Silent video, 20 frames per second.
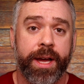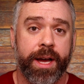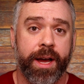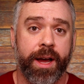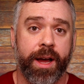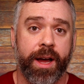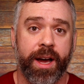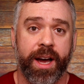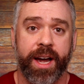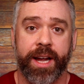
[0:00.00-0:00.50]

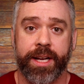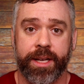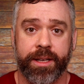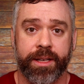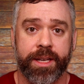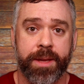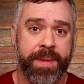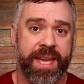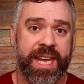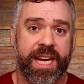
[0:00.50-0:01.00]
a
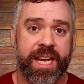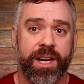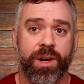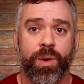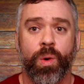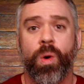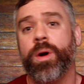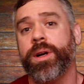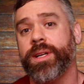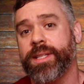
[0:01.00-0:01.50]
comedian
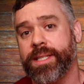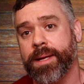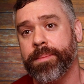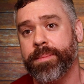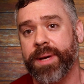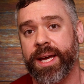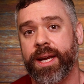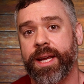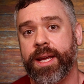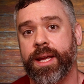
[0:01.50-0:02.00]
or
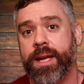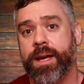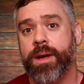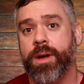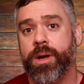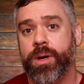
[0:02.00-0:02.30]
somebody